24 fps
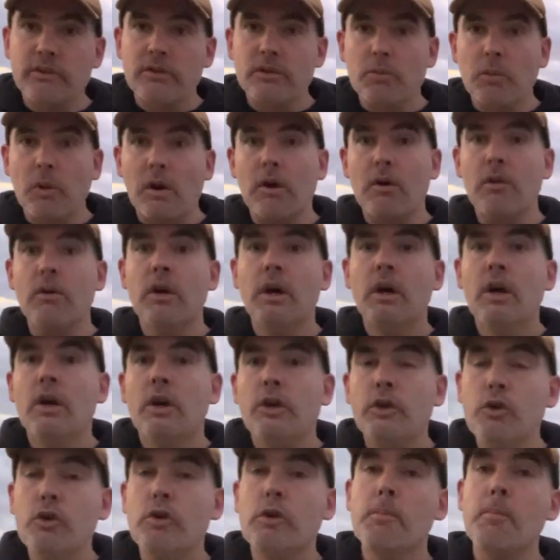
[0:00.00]
as well,
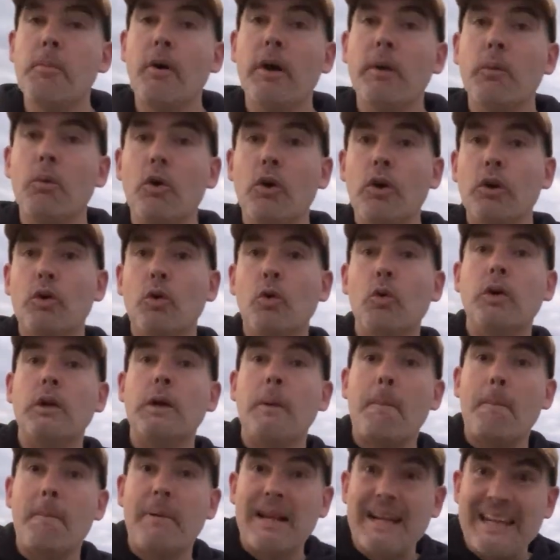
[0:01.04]
you can buy what are called
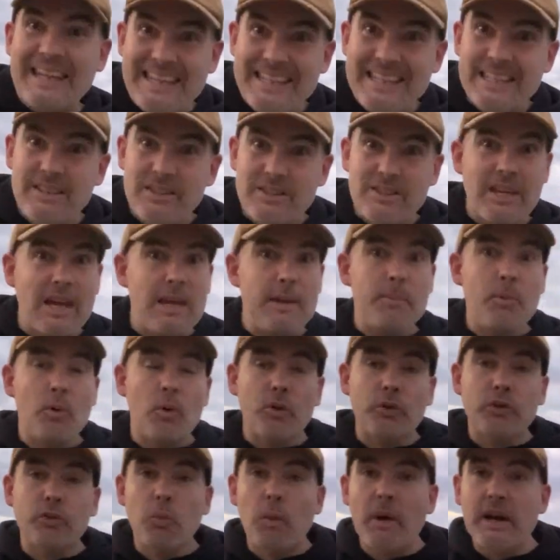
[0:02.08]
complete
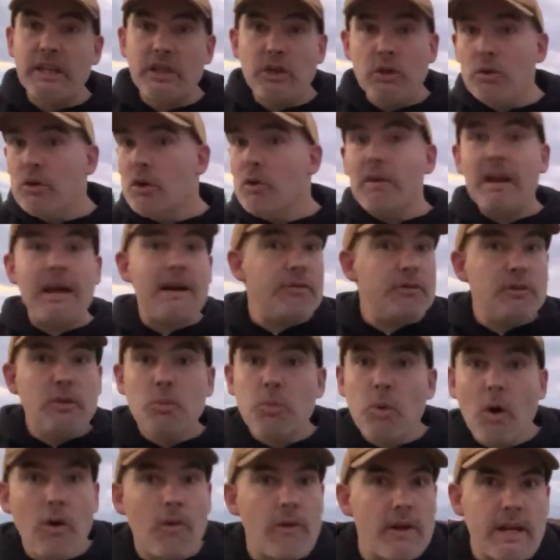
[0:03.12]
skateboards, where you don't have to
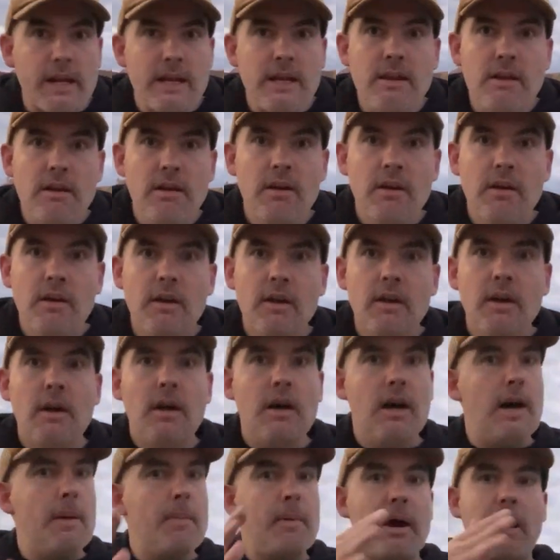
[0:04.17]
worry
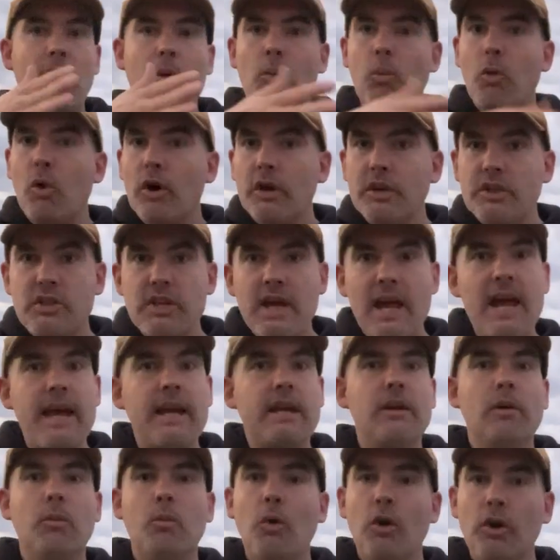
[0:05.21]
about what deck
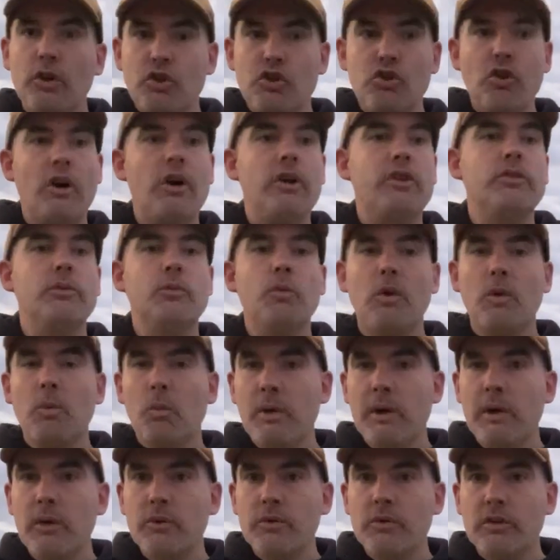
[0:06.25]
and what trucks and what
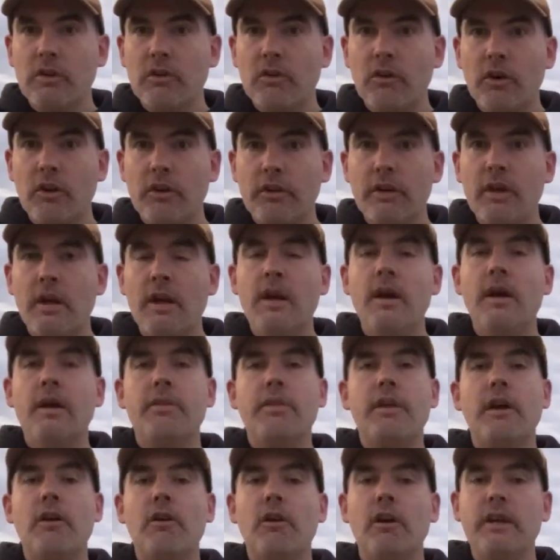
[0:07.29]
wheels are on.
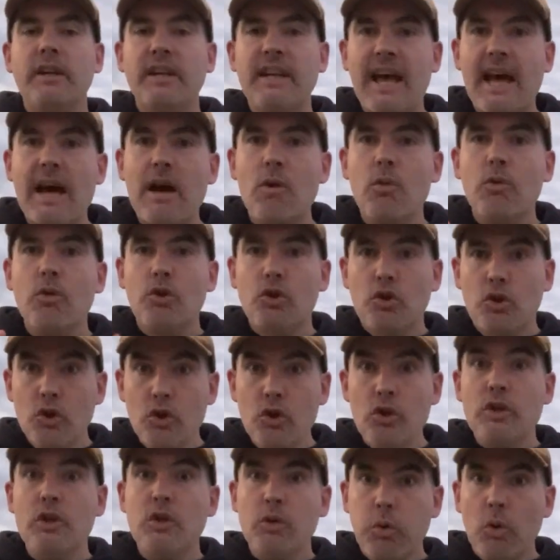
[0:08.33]
There are now
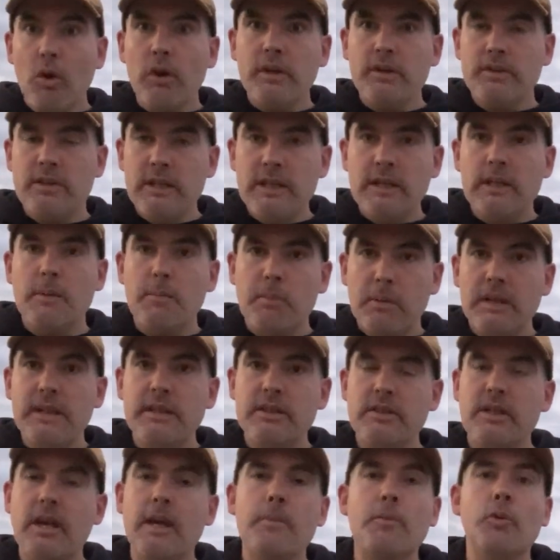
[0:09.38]
good quality complete
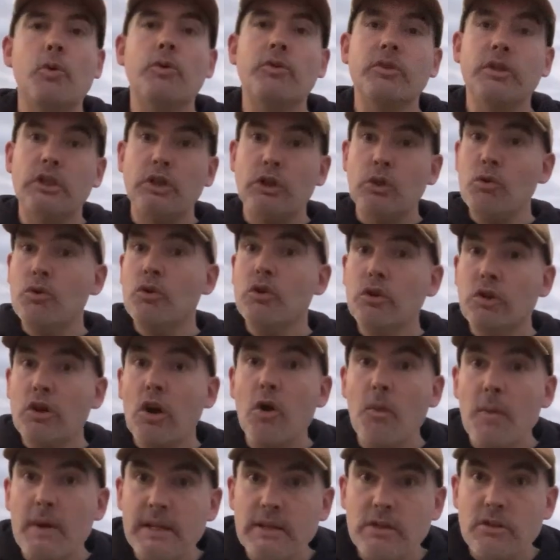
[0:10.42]
skateboards that you can
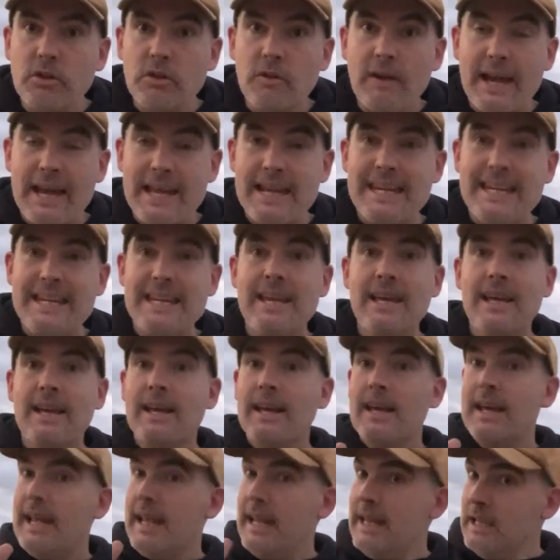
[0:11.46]
go into any
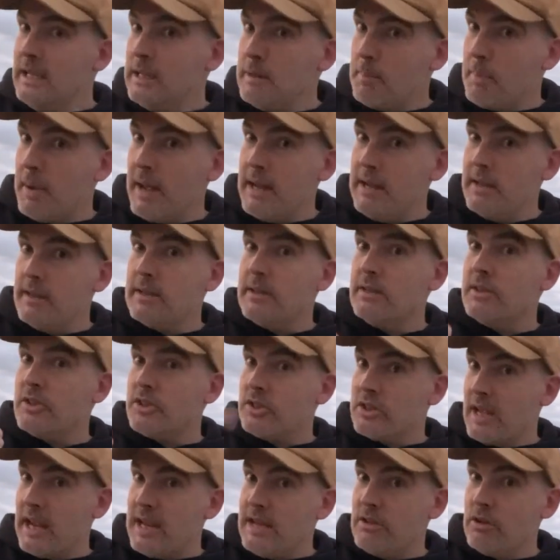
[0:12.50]
independent
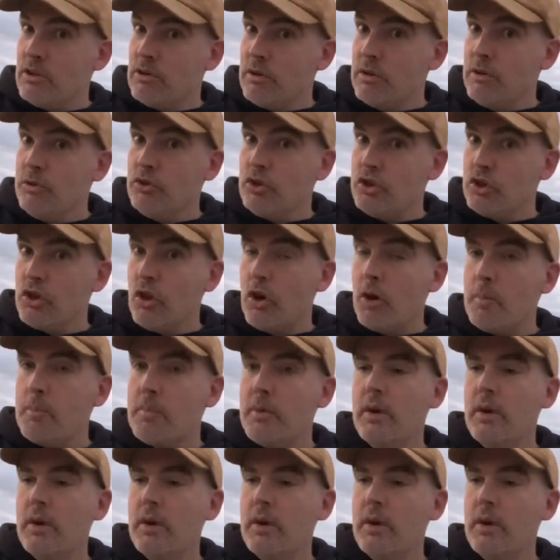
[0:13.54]
skater-owned shop